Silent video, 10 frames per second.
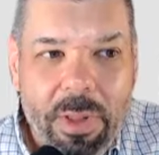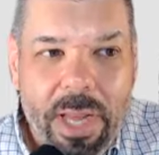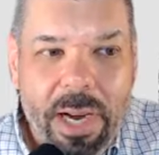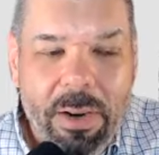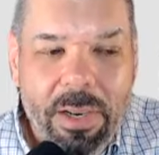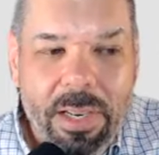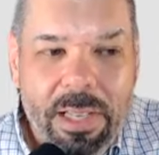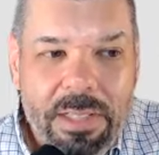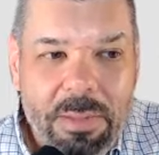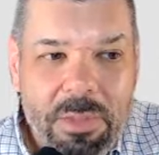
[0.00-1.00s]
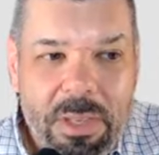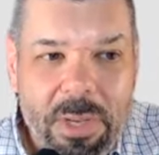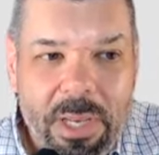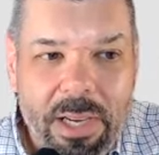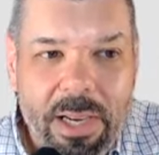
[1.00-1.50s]
there. And that seems to
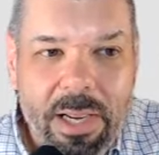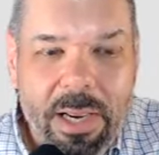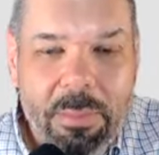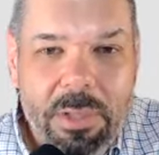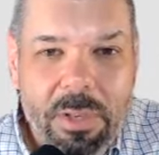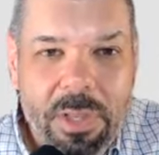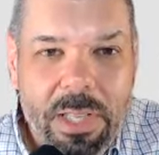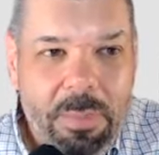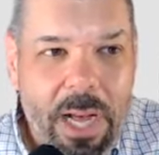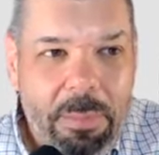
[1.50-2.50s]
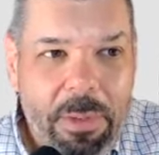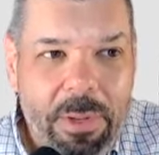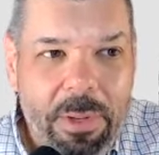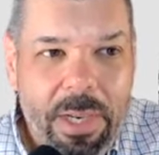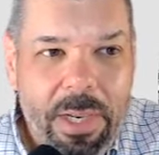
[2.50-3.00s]
be an episode that's
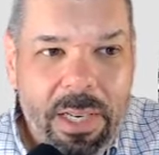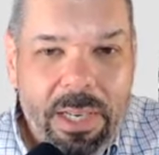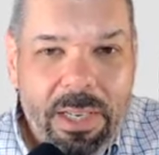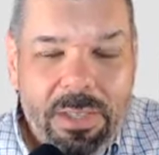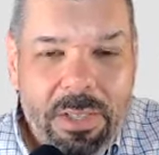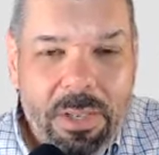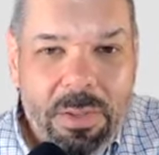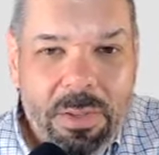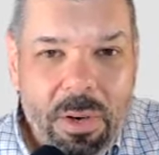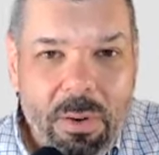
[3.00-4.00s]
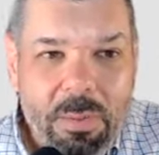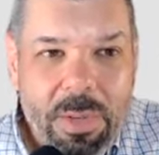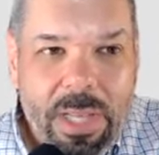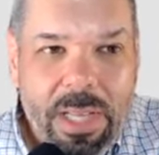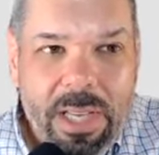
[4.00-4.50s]
popular. So going with
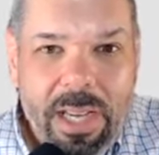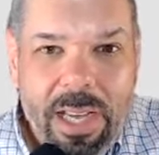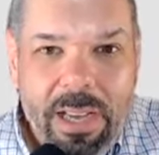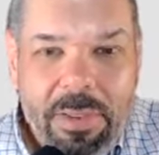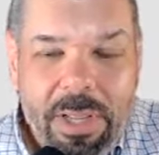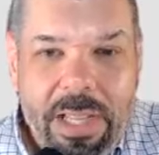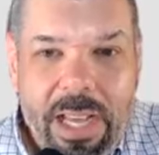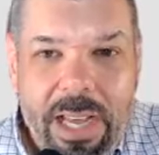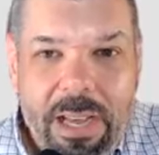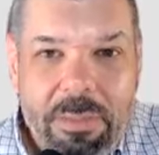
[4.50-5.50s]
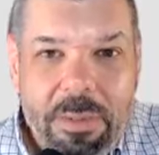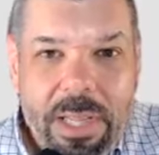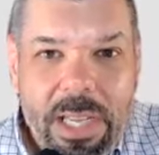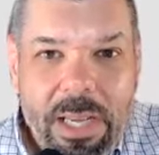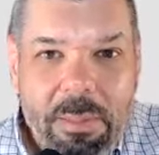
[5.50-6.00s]
the AV and the AM
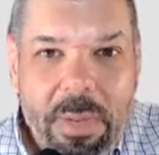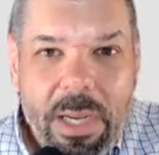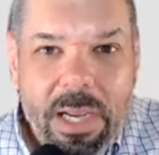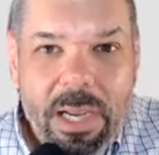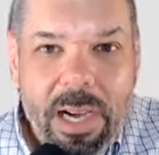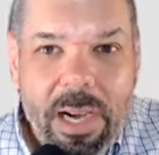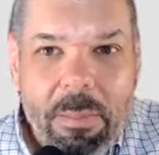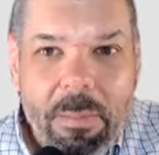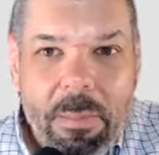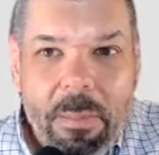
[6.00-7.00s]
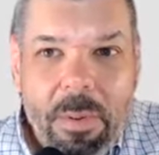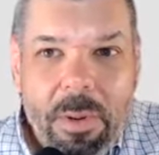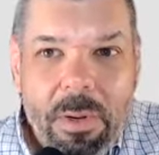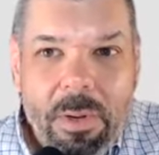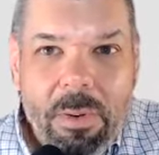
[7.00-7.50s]
theme,
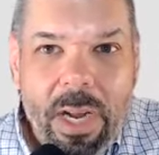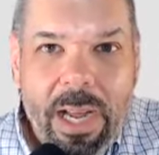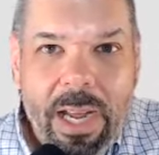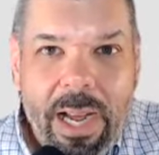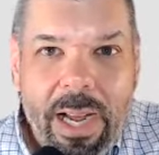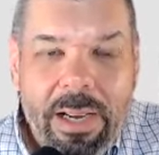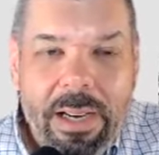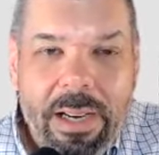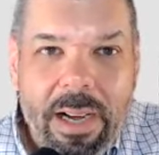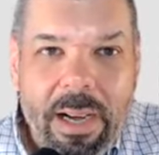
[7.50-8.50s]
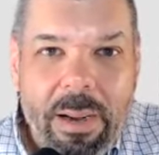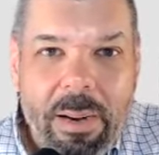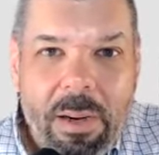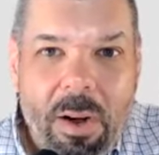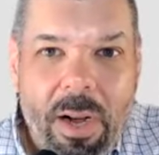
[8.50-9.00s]
you and I had
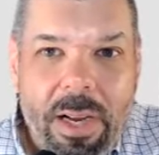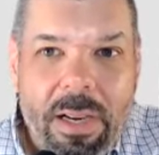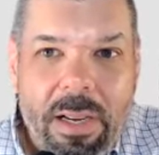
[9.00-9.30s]
caught